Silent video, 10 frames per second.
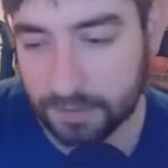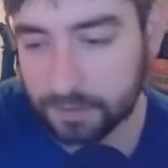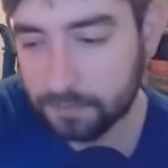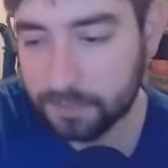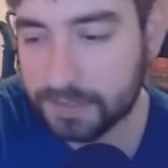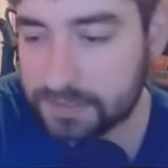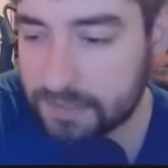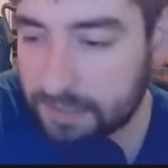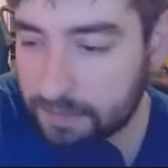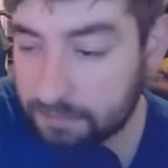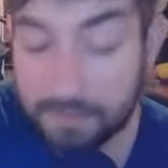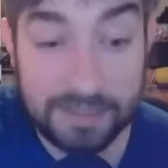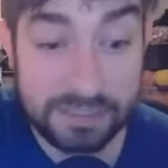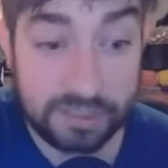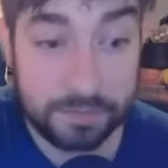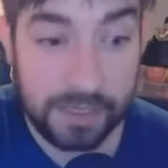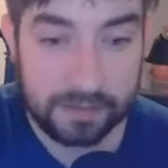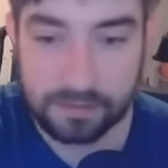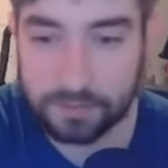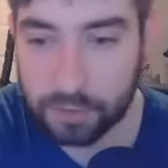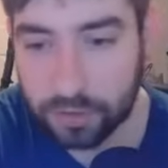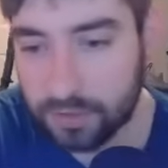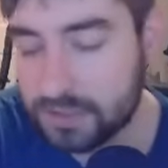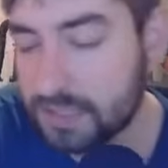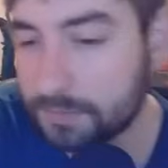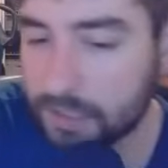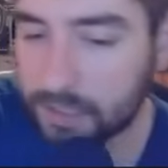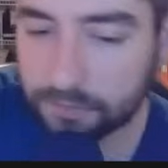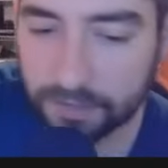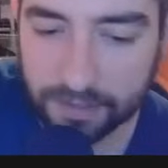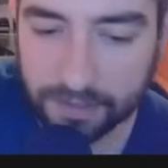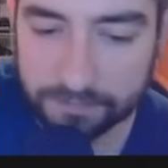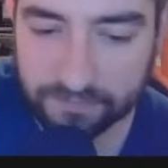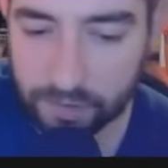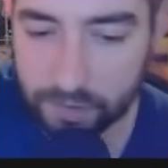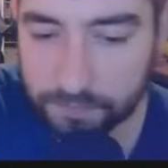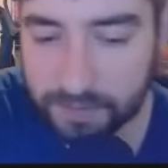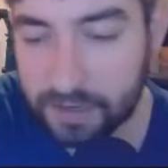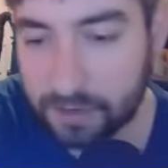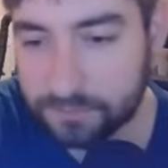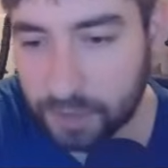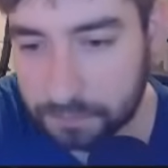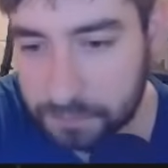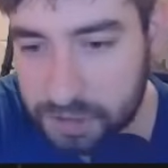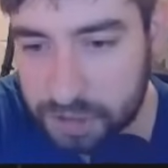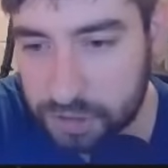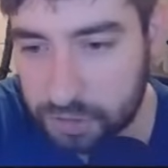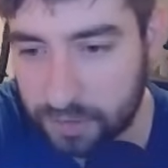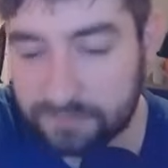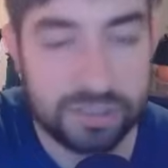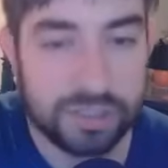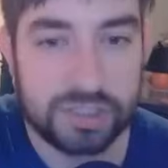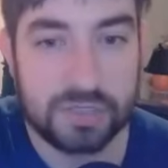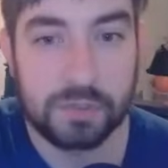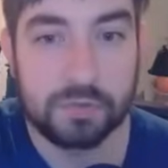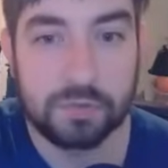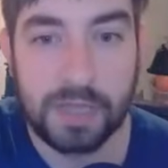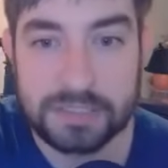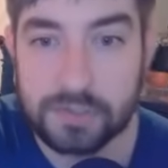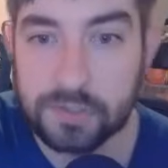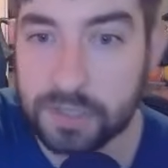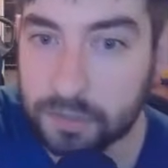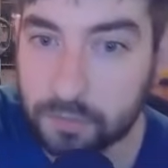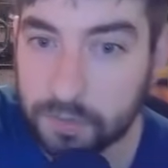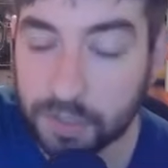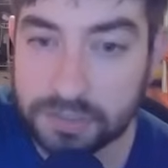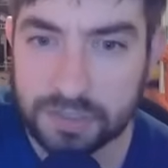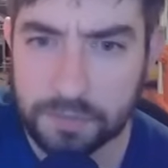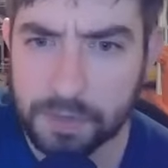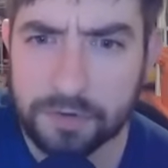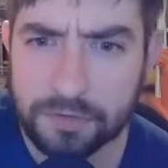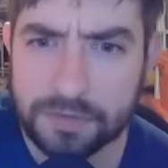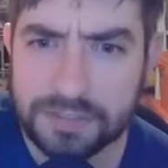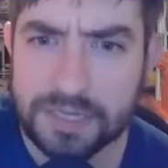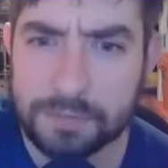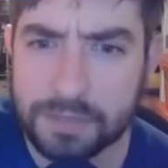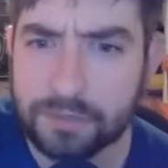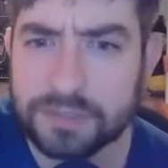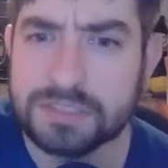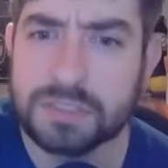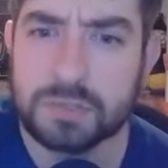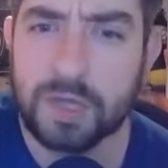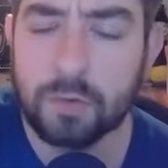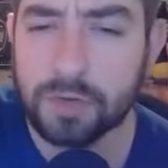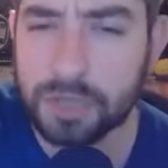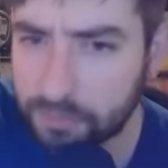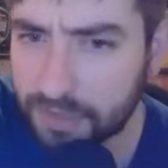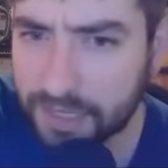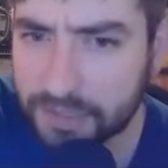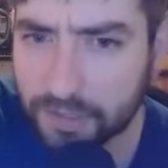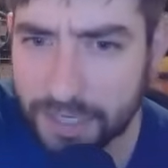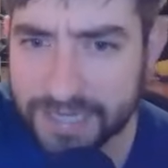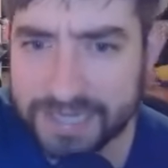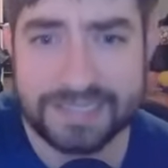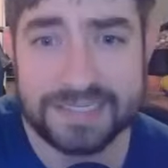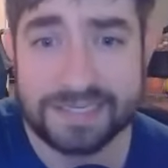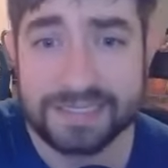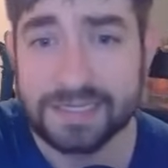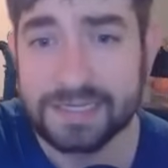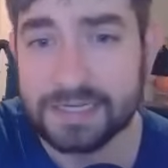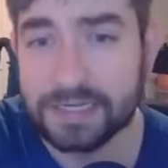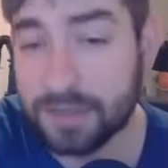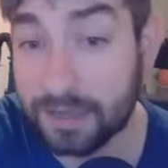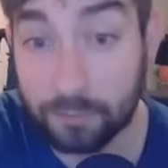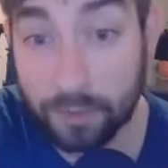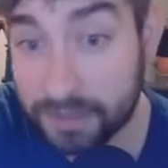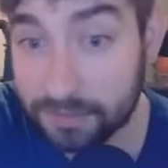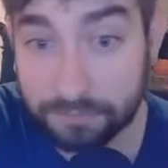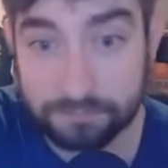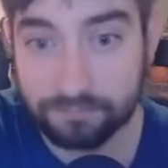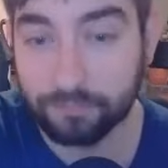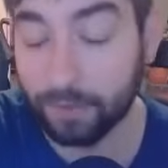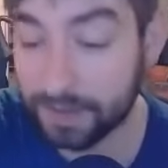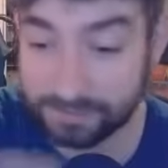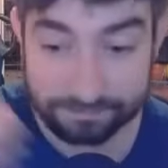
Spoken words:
But maybe that's just me. Let me know your thoughts down below. If you're a player of Dark Magician or even just someone who likes looking at new cards, let me know your thoughts down below on this as well. Where do you land on it? Do you think I'm right in the right